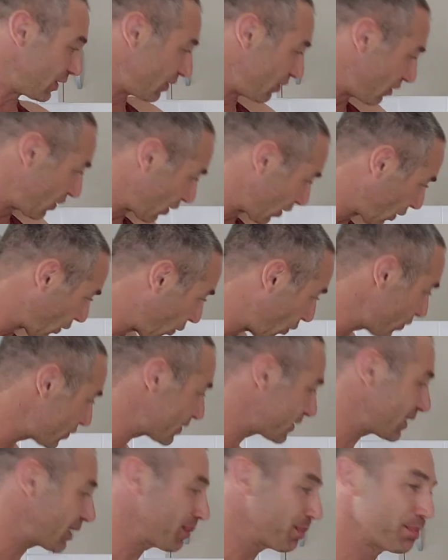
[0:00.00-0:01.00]
the
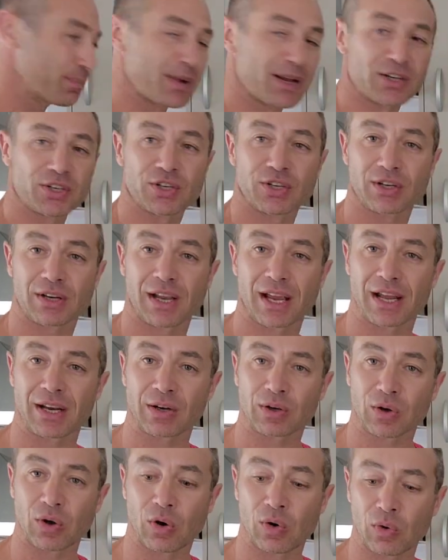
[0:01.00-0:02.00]
constant motion
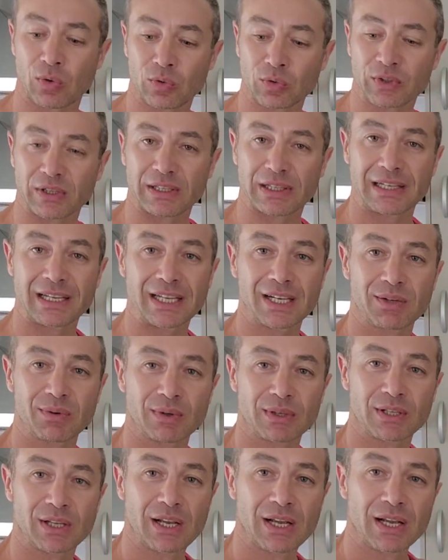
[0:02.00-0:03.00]
and all that
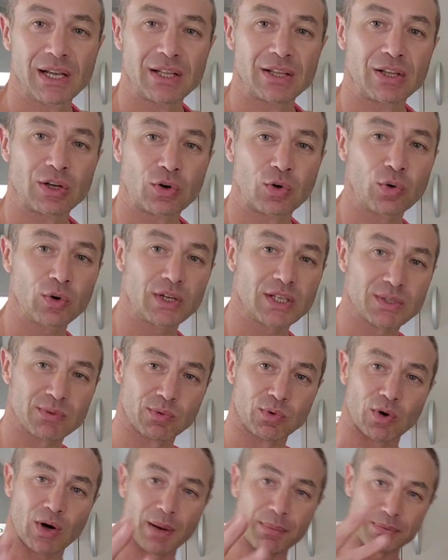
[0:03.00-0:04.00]
liquid, the cookies
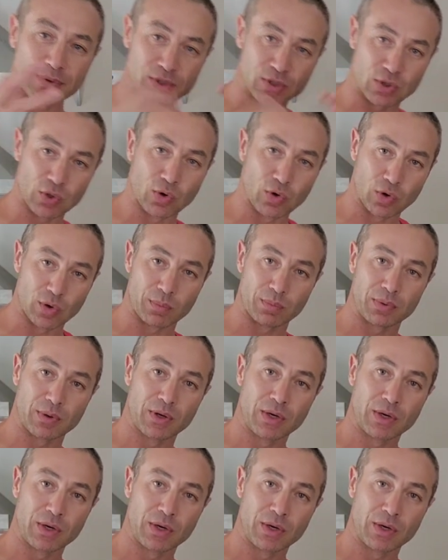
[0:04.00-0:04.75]
will absorb